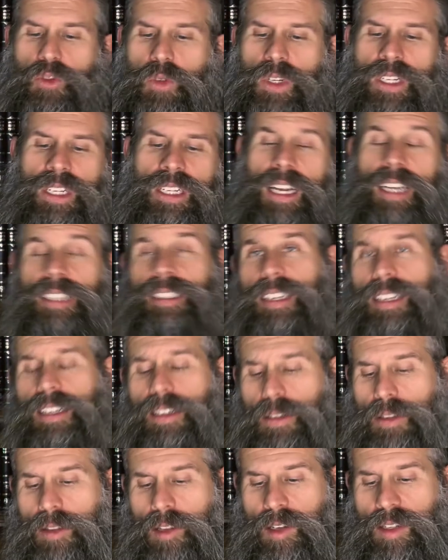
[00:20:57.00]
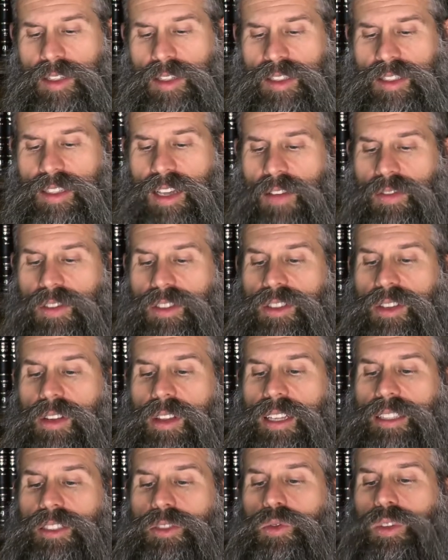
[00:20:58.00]
written in Ezekiel 37, so
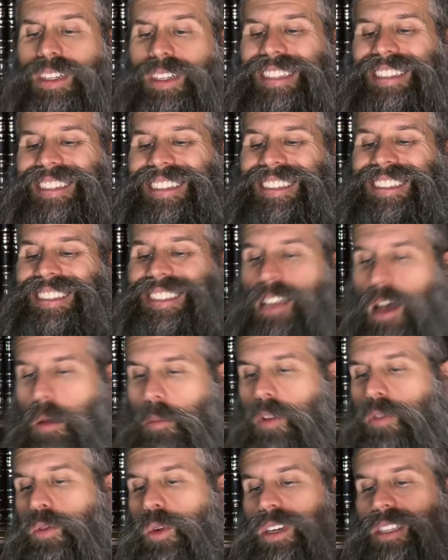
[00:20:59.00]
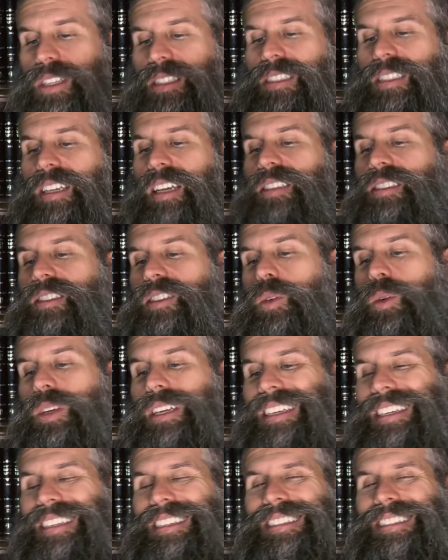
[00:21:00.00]
let's read some of what it says so we
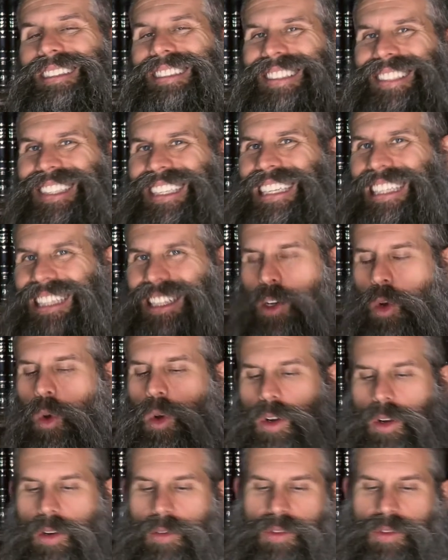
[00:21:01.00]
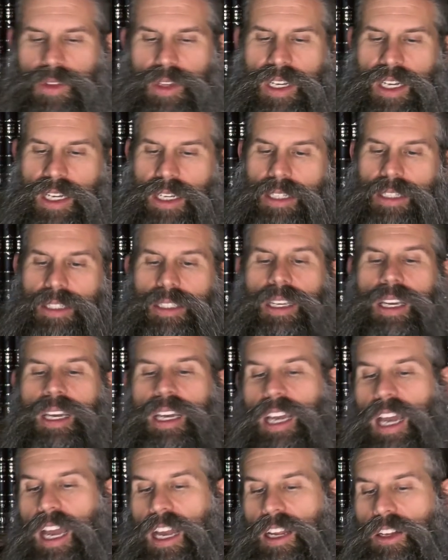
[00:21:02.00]
can see the order of things.
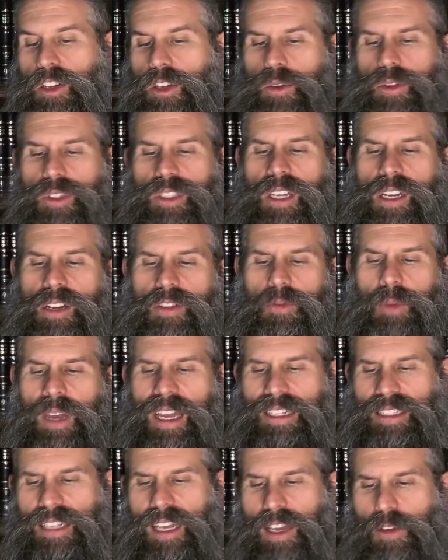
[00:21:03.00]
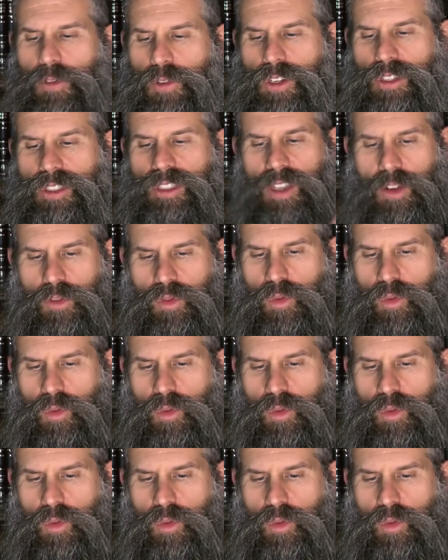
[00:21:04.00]
And you, son of man, take for yourself